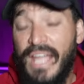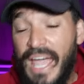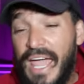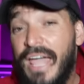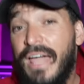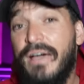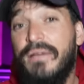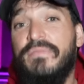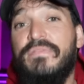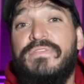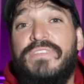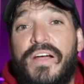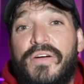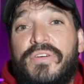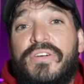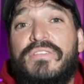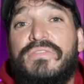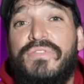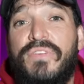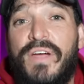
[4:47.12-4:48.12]
am
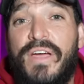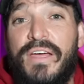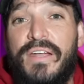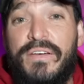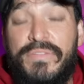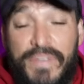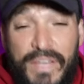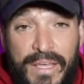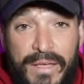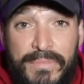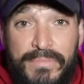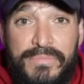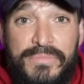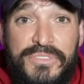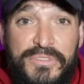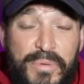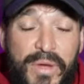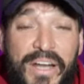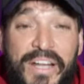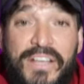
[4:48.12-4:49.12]
very afraid of him
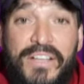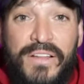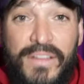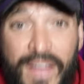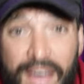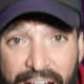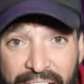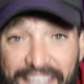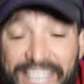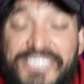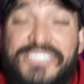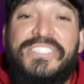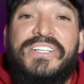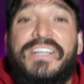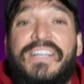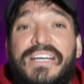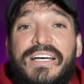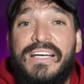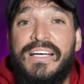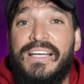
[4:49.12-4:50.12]
spreading lies.
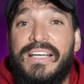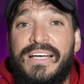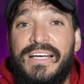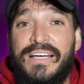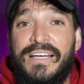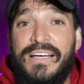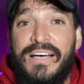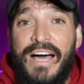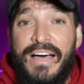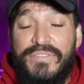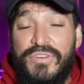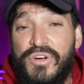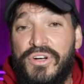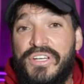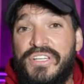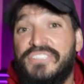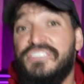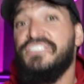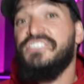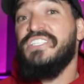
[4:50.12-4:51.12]
I've
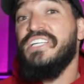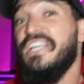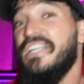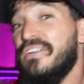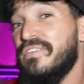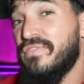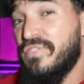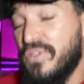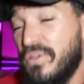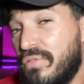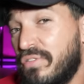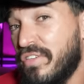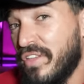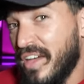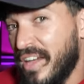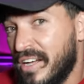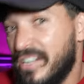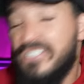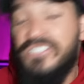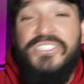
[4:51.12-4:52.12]
already seen a few
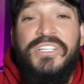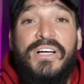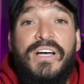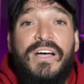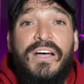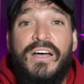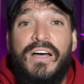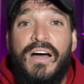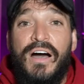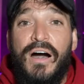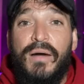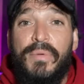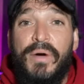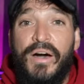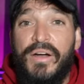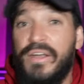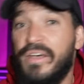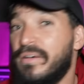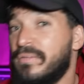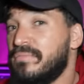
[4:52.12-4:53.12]
things
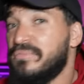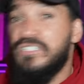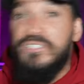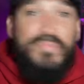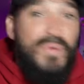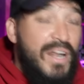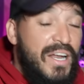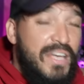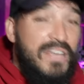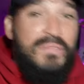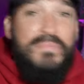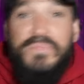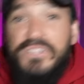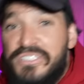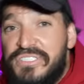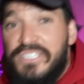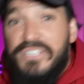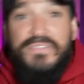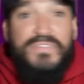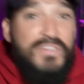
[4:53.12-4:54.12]
about him spreading
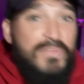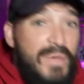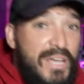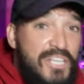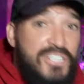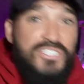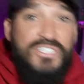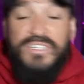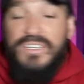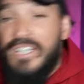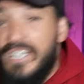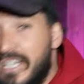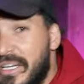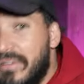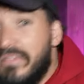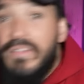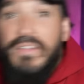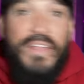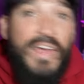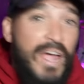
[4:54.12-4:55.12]
misinformation
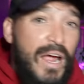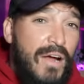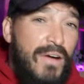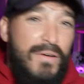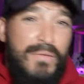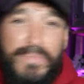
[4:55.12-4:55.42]
here and there